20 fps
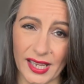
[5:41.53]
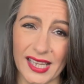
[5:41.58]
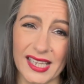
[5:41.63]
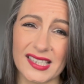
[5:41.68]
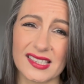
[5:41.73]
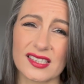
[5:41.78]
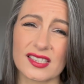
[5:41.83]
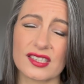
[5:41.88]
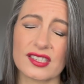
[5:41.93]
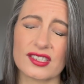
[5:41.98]

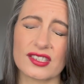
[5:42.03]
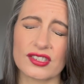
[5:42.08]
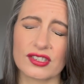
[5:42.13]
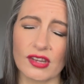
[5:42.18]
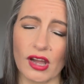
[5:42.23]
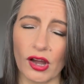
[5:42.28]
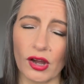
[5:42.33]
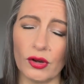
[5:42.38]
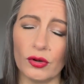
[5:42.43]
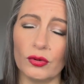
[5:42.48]
It's
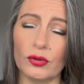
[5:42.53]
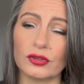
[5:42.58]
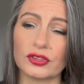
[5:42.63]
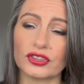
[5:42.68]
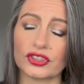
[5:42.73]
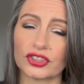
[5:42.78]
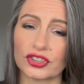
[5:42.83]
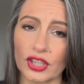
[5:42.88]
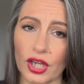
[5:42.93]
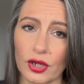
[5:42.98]
so,
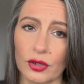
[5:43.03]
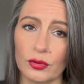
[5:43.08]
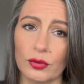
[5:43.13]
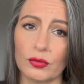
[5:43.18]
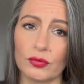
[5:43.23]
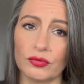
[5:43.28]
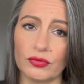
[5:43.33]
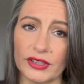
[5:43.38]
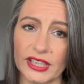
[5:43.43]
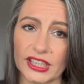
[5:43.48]
so
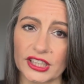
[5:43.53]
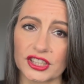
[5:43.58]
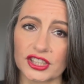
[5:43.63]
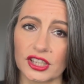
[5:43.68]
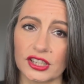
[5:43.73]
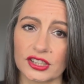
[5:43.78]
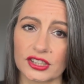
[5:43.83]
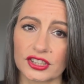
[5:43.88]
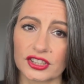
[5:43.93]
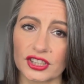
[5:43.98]
rich
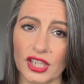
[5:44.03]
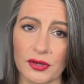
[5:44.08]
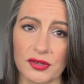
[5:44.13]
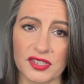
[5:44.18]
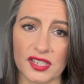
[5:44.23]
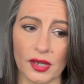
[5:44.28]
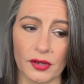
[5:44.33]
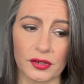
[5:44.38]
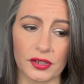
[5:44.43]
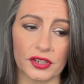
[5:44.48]
and so,
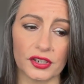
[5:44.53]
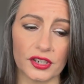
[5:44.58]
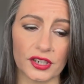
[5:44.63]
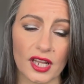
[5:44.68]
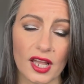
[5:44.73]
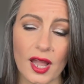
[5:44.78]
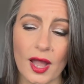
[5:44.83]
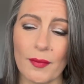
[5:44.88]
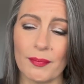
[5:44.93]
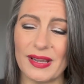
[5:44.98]
so good,
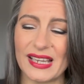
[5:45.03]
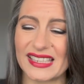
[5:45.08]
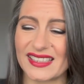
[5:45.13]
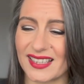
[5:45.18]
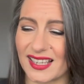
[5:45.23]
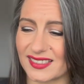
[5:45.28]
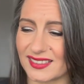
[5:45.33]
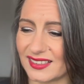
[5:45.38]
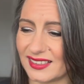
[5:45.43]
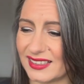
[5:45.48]
but it
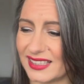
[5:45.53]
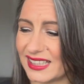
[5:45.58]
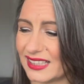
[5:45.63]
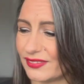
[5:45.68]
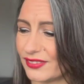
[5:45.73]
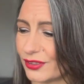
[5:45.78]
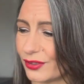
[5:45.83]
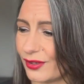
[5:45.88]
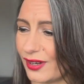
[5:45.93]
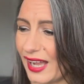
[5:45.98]
doesn't leave
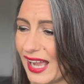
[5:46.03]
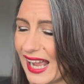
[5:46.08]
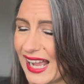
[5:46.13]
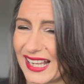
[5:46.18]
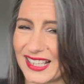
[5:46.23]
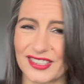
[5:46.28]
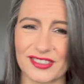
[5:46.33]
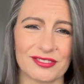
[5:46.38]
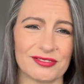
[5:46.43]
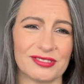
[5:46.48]
your
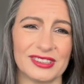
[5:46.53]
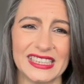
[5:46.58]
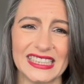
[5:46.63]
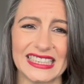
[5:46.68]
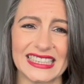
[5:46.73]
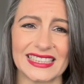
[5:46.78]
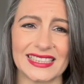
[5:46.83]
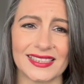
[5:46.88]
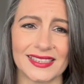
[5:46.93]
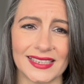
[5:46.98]
hands really
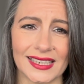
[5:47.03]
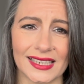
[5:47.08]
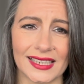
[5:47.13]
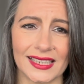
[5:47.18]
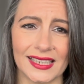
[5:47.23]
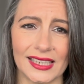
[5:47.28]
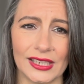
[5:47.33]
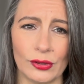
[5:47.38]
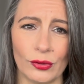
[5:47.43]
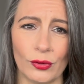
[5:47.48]

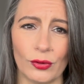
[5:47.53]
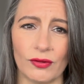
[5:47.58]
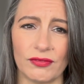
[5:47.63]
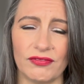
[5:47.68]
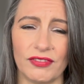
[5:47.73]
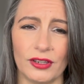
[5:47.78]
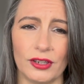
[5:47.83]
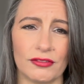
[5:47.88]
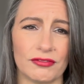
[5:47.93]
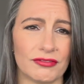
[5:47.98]
sticky or
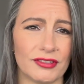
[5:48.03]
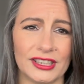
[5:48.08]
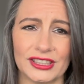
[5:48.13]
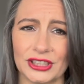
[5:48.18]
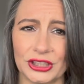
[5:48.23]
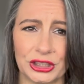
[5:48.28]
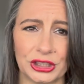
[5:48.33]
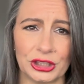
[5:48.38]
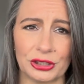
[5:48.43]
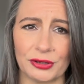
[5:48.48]
full of
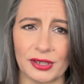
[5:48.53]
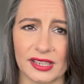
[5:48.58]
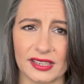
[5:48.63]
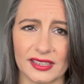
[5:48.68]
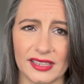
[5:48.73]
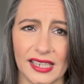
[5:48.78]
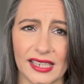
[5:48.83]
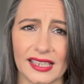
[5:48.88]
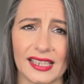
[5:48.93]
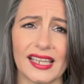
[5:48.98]
residue or
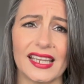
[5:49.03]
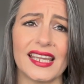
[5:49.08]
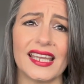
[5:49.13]
anything.